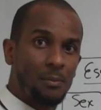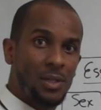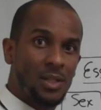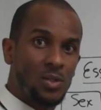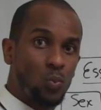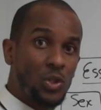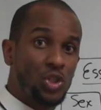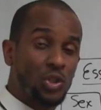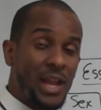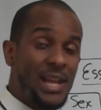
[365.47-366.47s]
Because what,
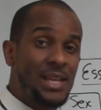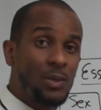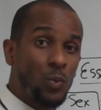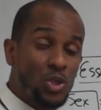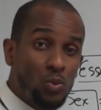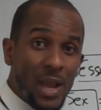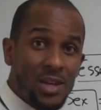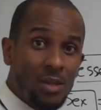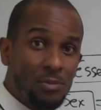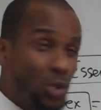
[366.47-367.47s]
you end, what you end
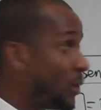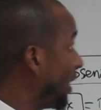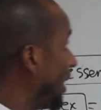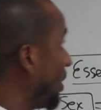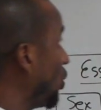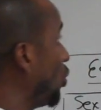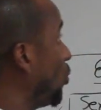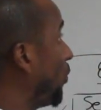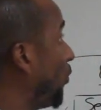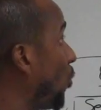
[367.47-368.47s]
up doing is you
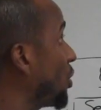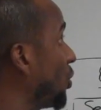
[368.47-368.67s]
force